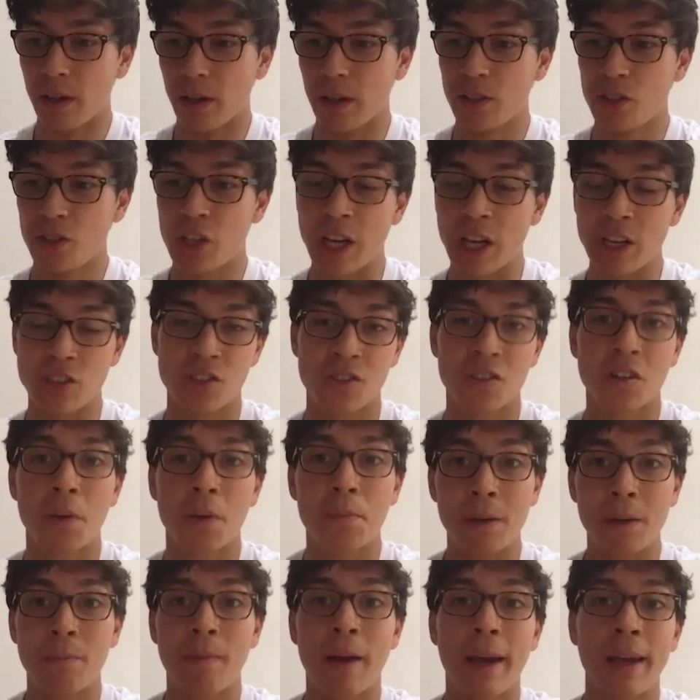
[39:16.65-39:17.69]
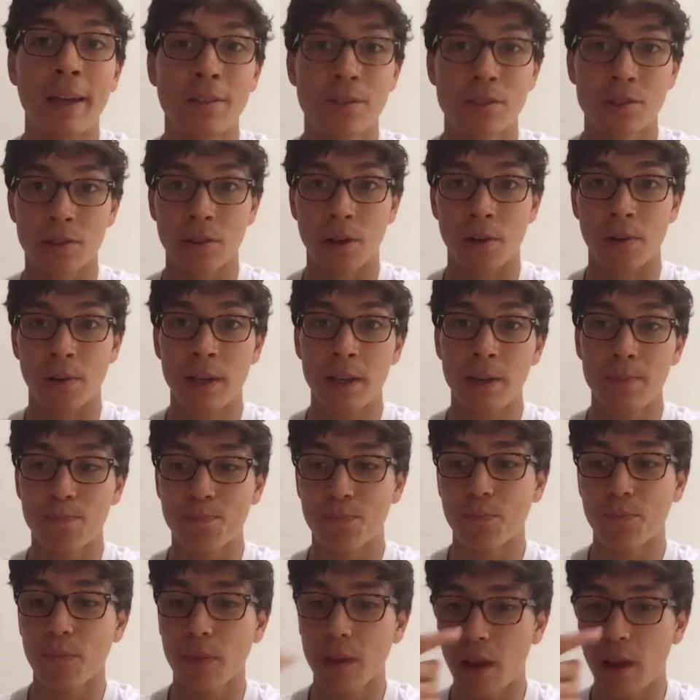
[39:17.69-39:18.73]
Changes are being made slowly,
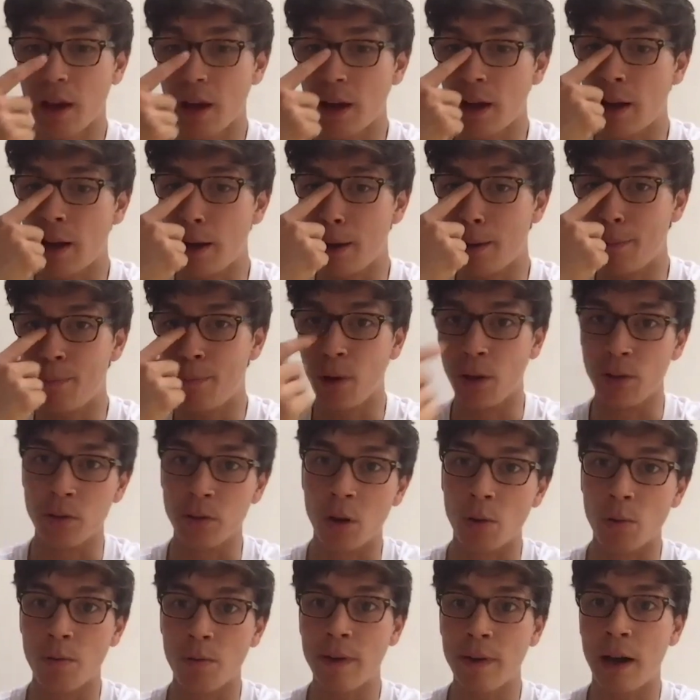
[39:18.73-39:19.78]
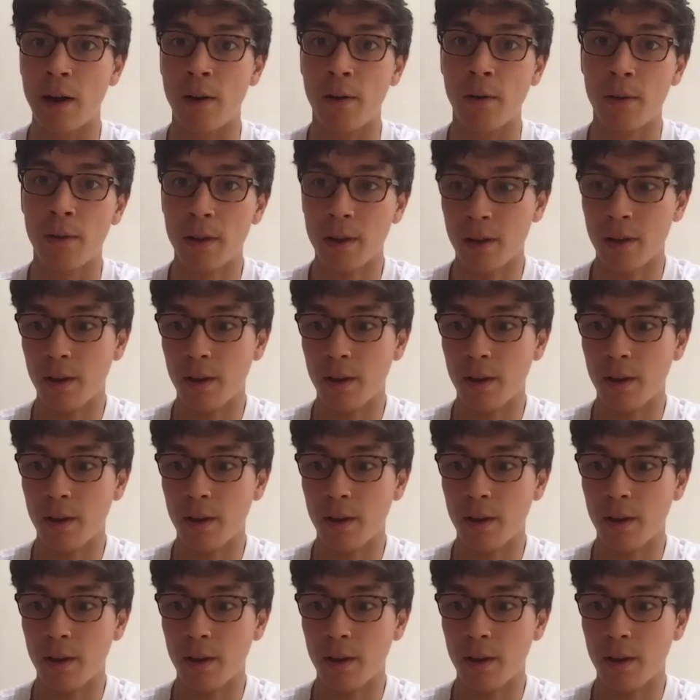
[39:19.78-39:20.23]
but not without